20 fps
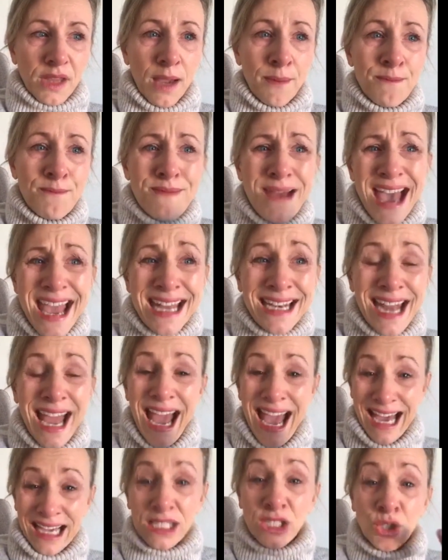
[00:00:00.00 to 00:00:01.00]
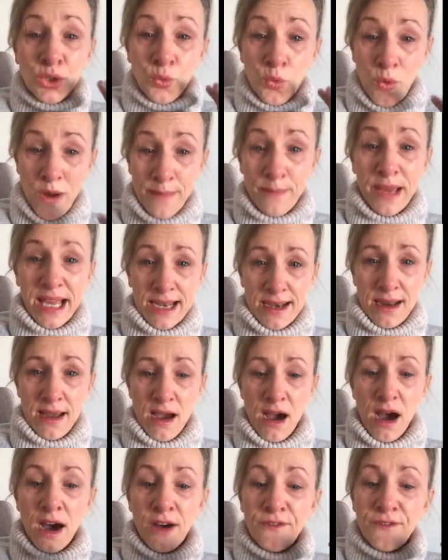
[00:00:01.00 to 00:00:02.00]
men and women
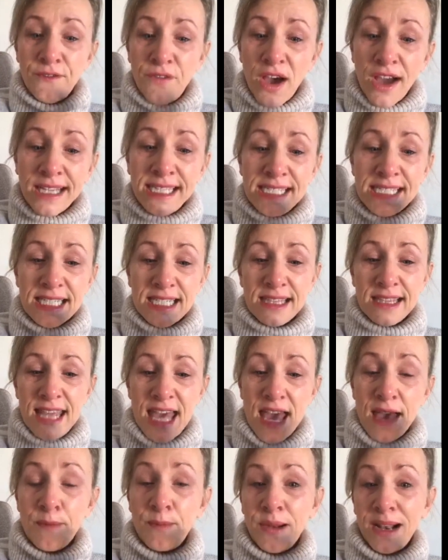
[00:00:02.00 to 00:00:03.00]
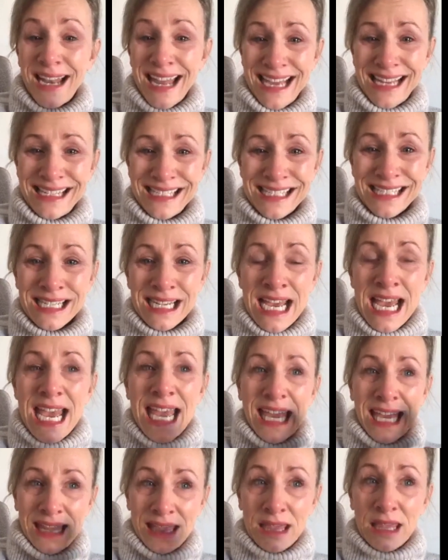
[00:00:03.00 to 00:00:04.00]
are finding their place
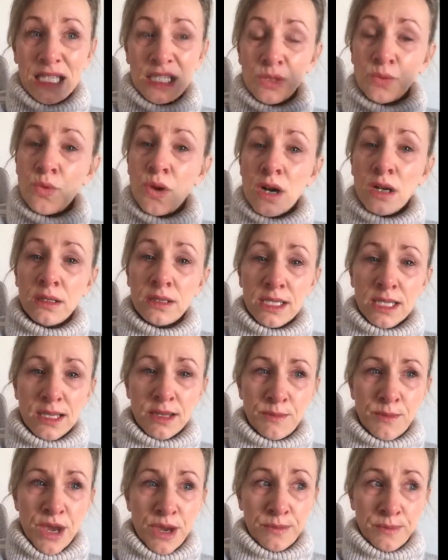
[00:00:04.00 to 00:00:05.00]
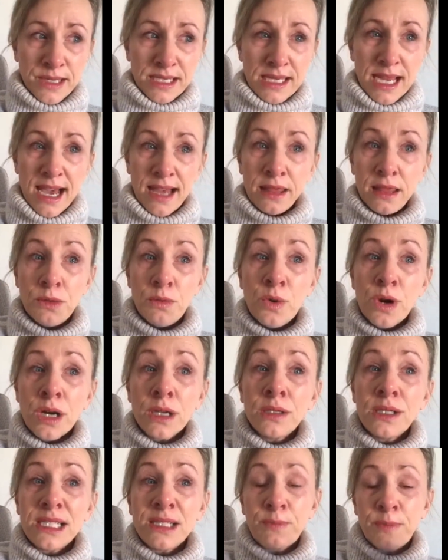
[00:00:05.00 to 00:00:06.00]
in this world at the moment, and the
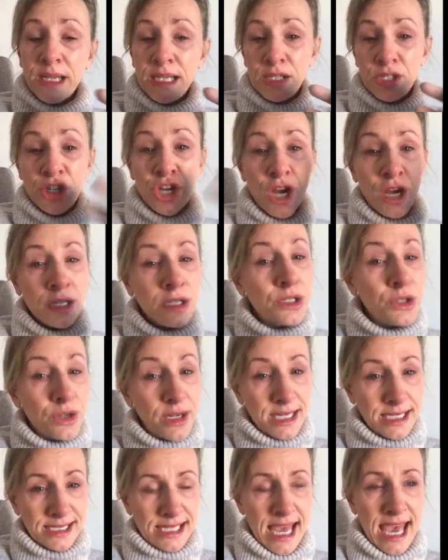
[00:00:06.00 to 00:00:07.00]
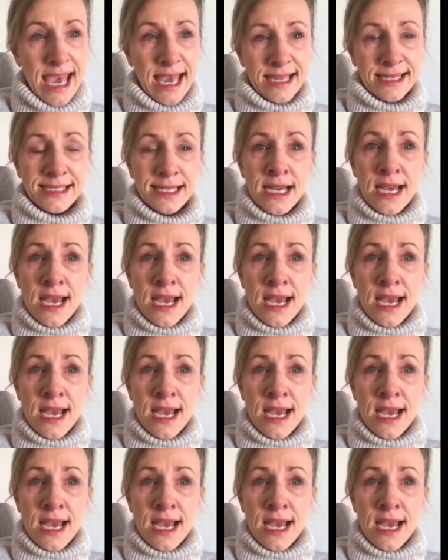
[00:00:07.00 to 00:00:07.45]
world is being turned on its head.